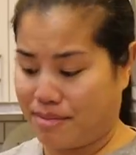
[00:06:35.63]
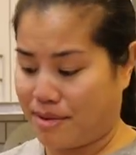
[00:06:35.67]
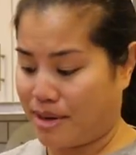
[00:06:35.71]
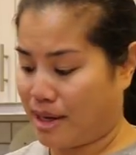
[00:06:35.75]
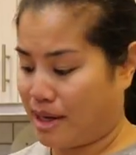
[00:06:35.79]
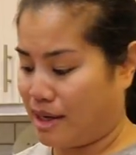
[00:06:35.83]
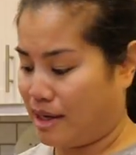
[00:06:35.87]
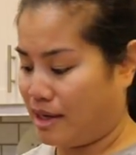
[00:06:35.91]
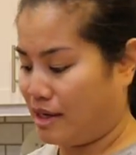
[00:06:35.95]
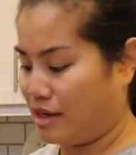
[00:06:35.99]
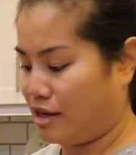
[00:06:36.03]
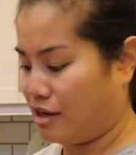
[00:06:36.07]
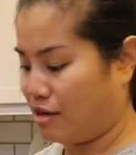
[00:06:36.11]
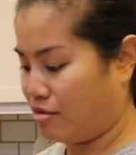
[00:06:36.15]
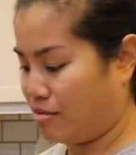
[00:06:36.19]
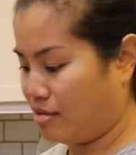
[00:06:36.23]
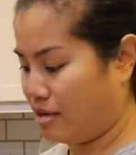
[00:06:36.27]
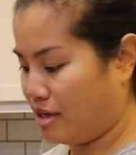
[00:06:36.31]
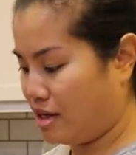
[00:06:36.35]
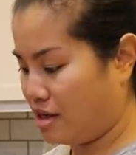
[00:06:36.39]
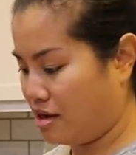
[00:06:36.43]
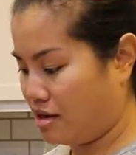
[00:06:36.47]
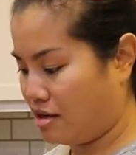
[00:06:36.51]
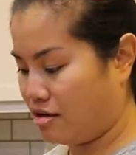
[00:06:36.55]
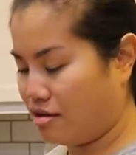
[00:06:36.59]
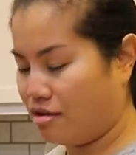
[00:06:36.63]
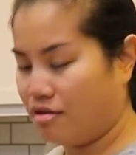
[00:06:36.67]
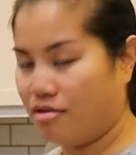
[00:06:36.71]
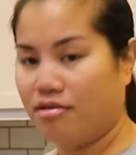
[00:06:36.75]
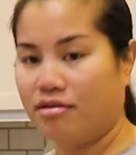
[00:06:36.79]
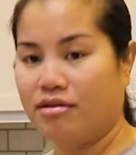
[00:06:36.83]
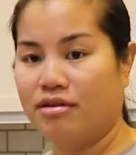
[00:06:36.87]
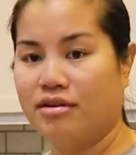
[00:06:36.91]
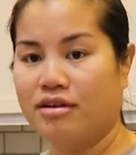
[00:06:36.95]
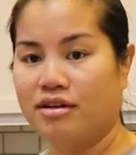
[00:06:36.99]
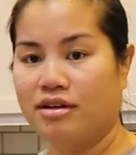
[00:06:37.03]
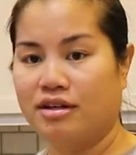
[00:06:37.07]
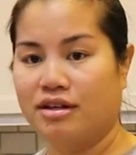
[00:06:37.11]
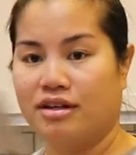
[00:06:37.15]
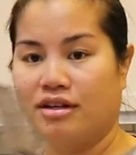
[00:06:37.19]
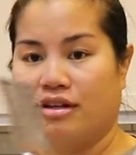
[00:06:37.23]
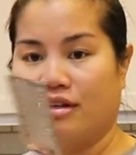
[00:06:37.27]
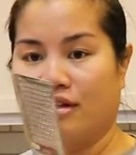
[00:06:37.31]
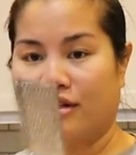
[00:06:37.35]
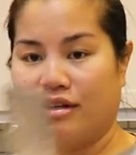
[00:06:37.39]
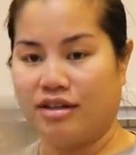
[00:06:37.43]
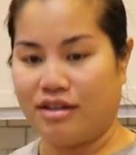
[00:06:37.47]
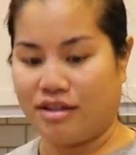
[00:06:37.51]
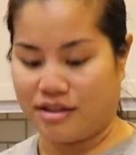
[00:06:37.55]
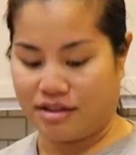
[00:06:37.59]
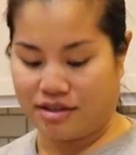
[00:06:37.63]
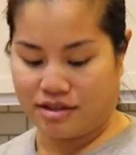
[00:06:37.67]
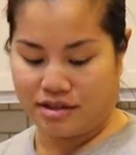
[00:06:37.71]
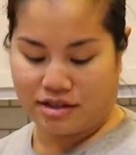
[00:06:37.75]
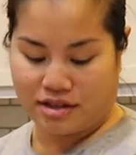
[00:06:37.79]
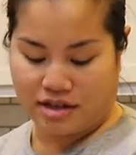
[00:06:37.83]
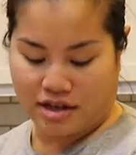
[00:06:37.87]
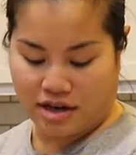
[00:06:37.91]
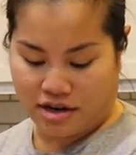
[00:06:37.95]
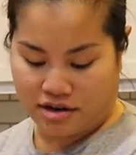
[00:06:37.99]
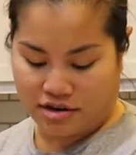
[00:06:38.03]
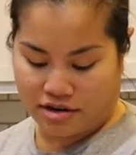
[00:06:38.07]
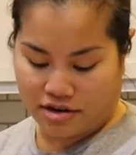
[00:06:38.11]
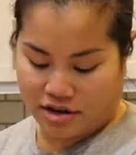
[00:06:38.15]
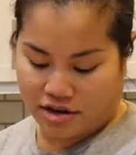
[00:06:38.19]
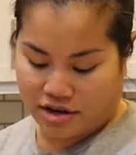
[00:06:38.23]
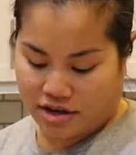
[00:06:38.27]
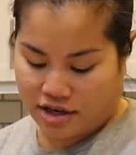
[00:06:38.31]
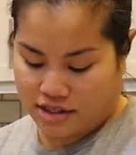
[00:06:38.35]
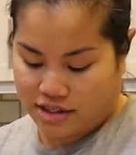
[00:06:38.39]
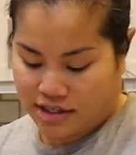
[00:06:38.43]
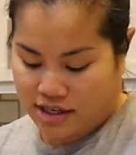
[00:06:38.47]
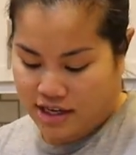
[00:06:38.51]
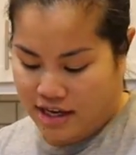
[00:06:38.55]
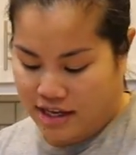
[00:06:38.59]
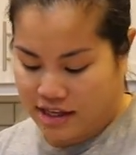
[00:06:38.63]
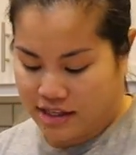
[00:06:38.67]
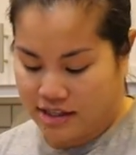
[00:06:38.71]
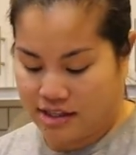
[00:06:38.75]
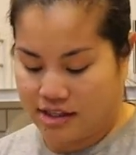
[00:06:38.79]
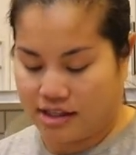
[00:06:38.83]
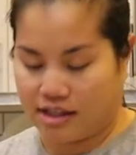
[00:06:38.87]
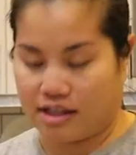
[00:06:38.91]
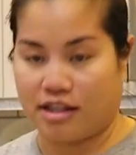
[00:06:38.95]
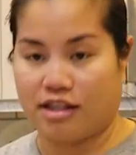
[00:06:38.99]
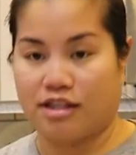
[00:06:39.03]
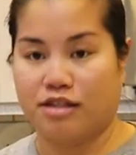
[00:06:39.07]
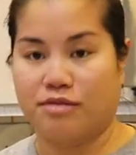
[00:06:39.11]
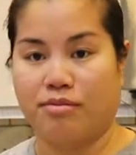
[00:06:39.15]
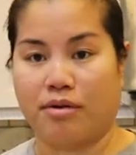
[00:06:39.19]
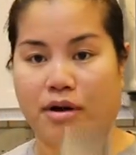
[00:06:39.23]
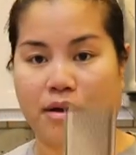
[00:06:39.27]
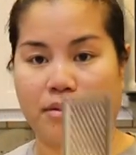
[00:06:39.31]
but here we go. Okay, I don't know, you guys can't see this